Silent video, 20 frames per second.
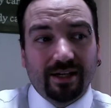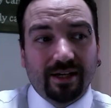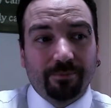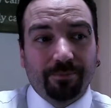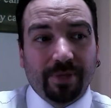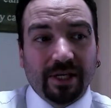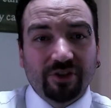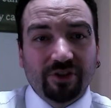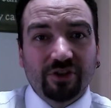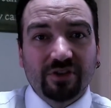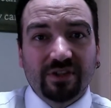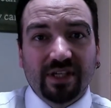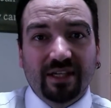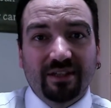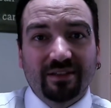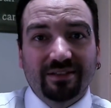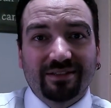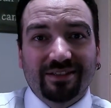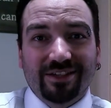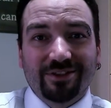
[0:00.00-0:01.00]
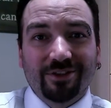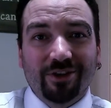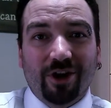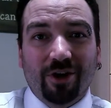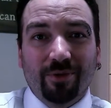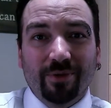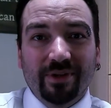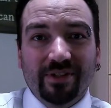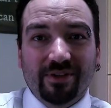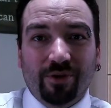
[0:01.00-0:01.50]
patient data doesn't
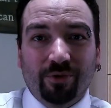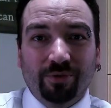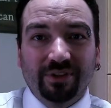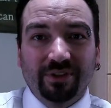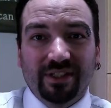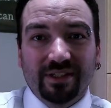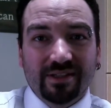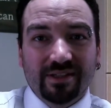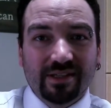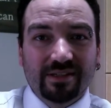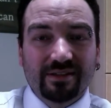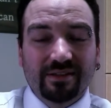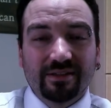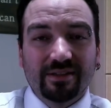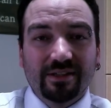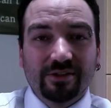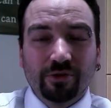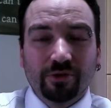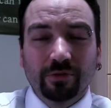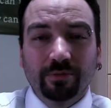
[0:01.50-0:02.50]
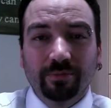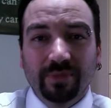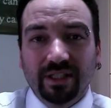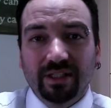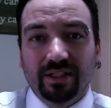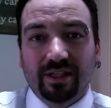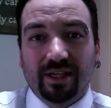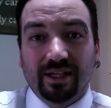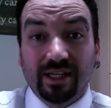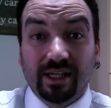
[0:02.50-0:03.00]
always only exist in digital
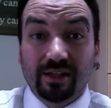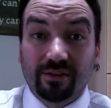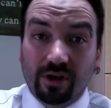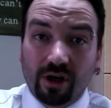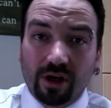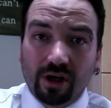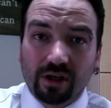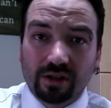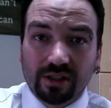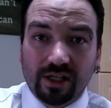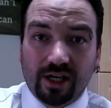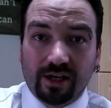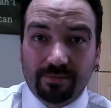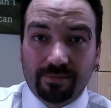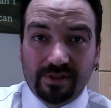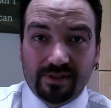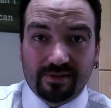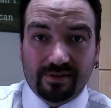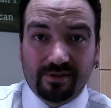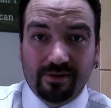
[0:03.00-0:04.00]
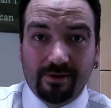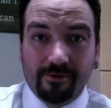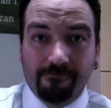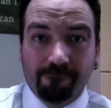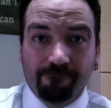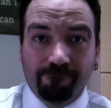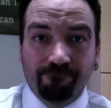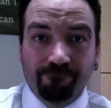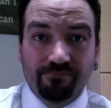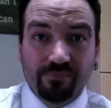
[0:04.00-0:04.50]
media. Again, the hard copies.
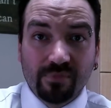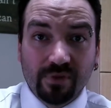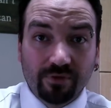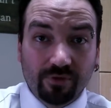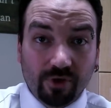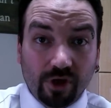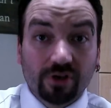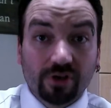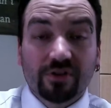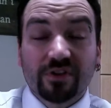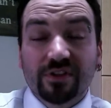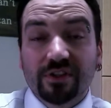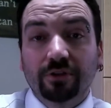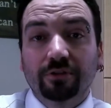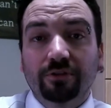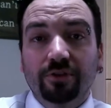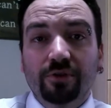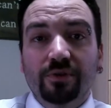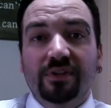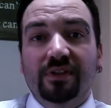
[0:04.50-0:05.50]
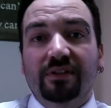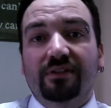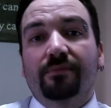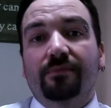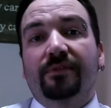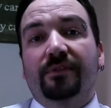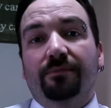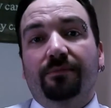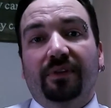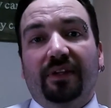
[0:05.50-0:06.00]
There are still two
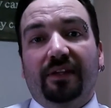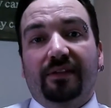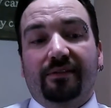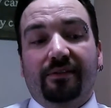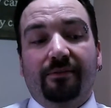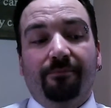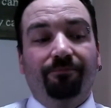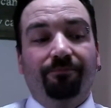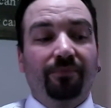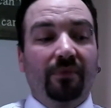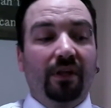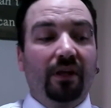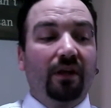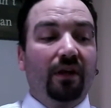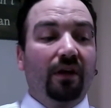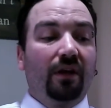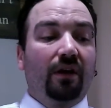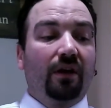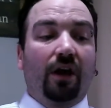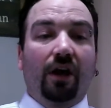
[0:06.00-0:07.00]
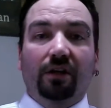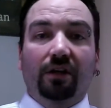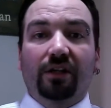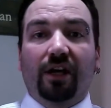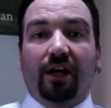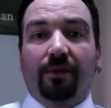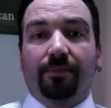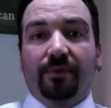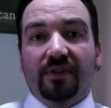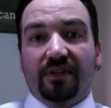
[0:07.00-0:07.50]
systems in place. Hard
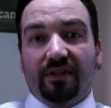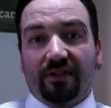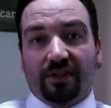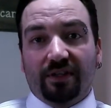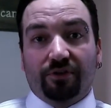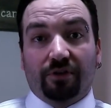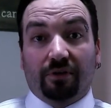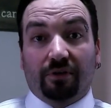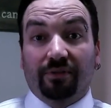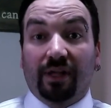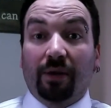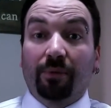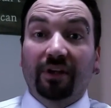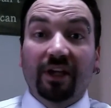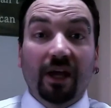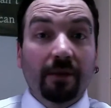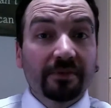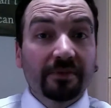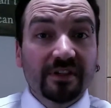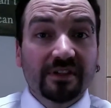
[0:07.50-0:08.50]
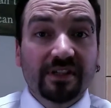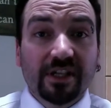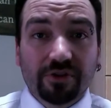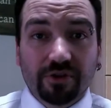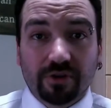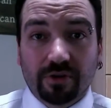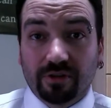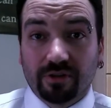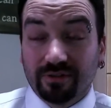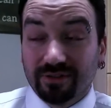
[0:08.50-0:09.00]
copies and digital. Now, when it comes to
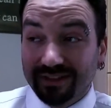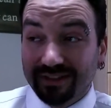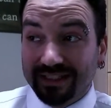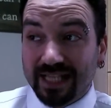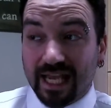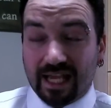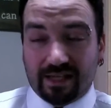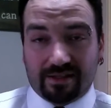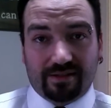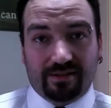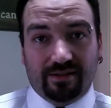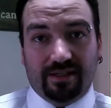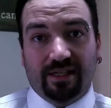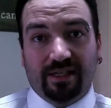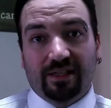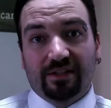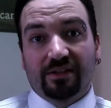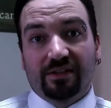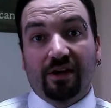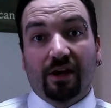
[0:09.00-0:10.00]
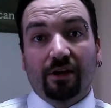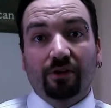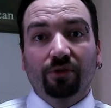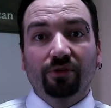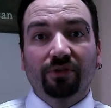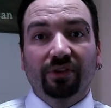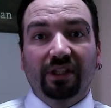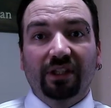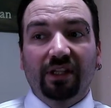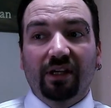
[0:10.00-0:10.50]
digital, yes, it is not
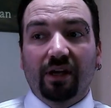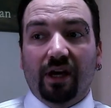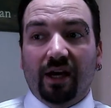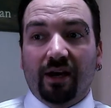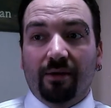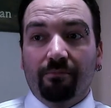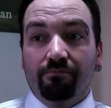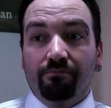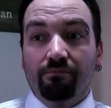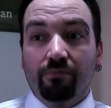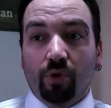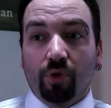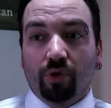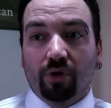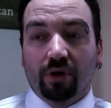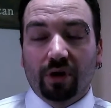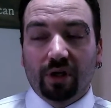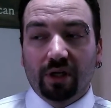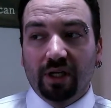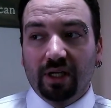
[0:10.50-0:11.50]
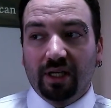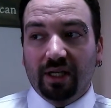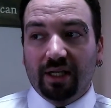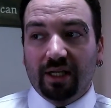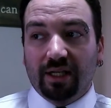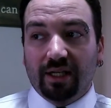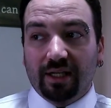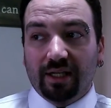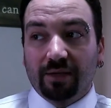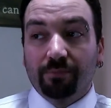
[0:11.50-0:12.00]
only more
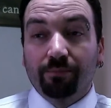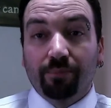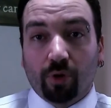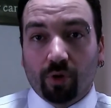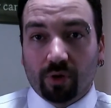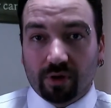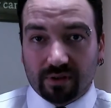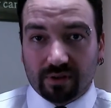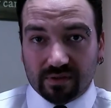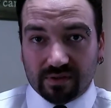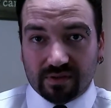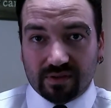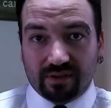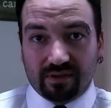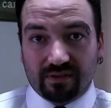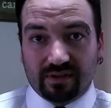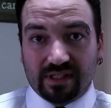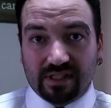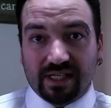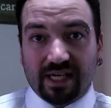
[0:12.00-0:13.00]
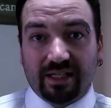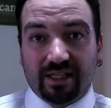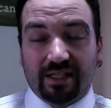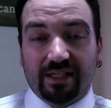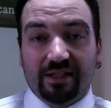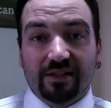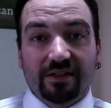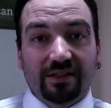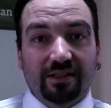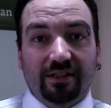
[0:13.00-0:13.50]
important that data
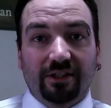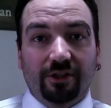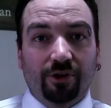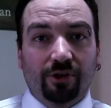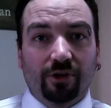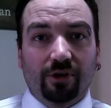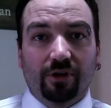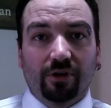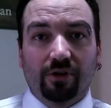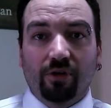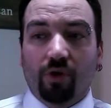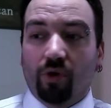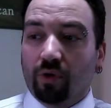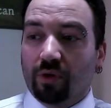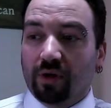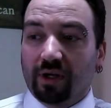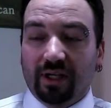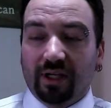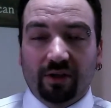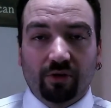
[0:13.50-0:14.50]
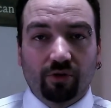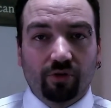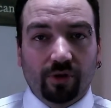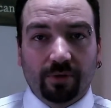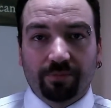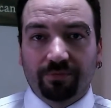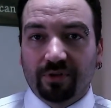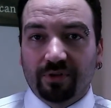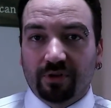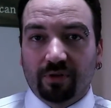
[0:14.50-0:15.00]
is secured or
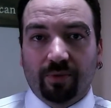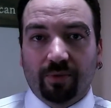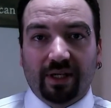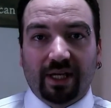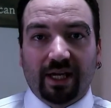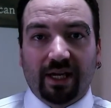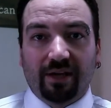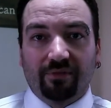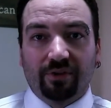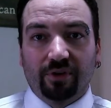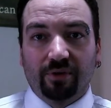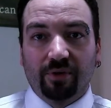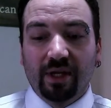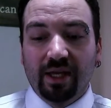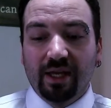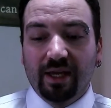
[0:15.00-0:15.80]
encrypted or what have you